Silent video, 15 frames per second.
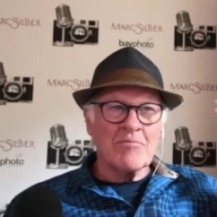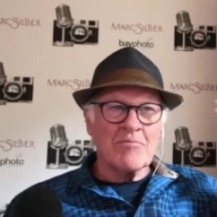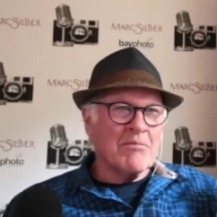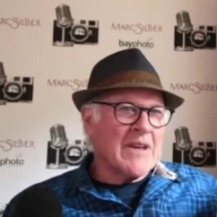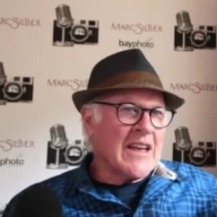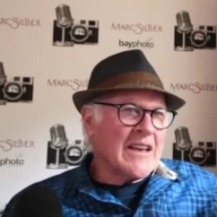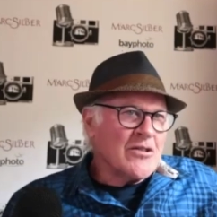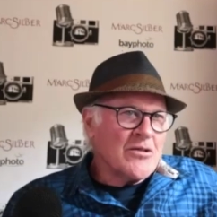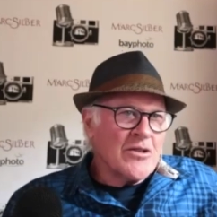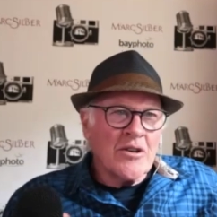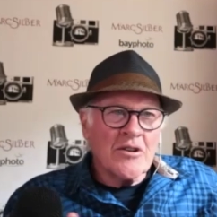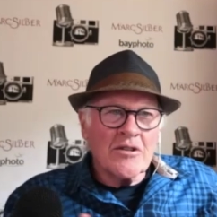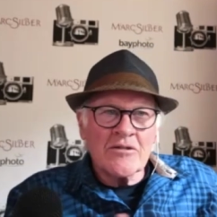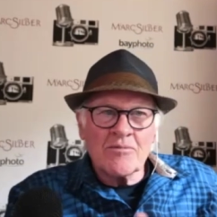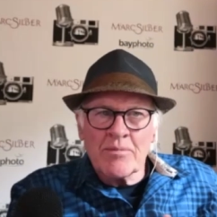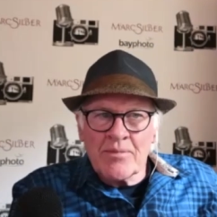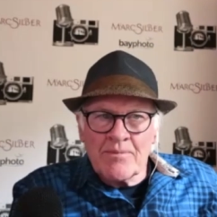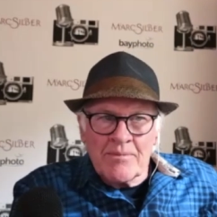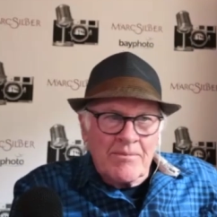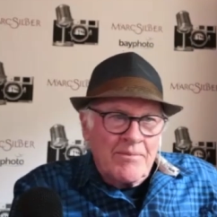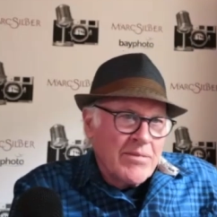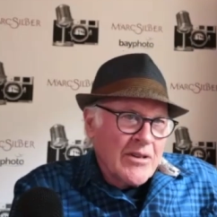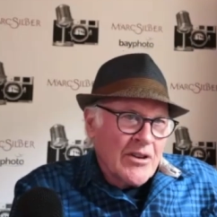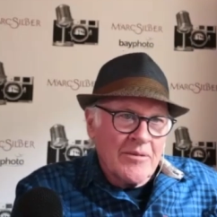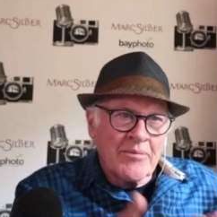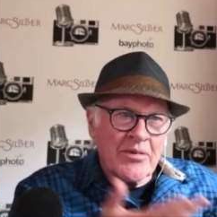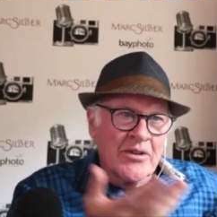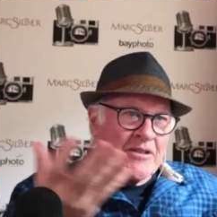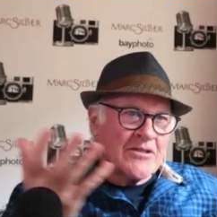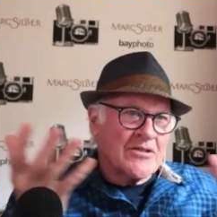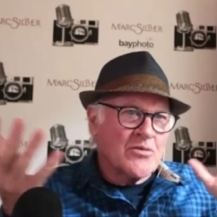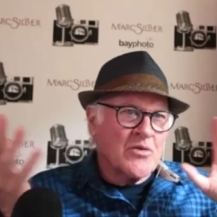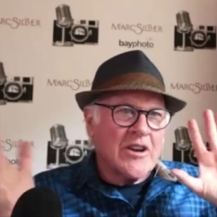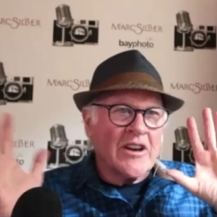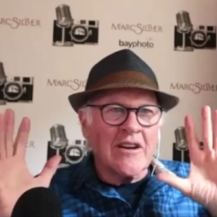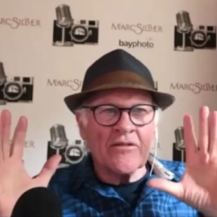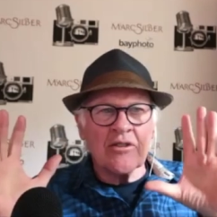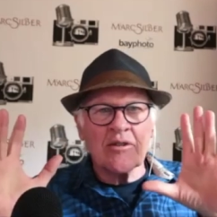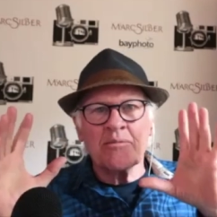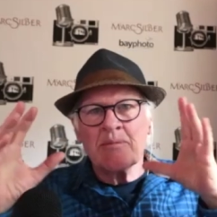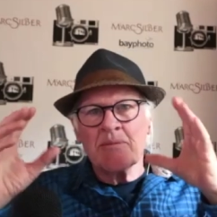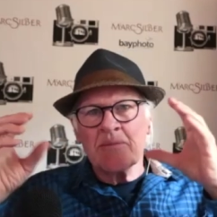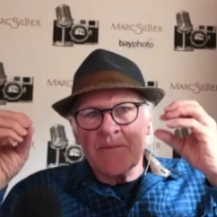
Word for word: Make your own blurb books. Whatever.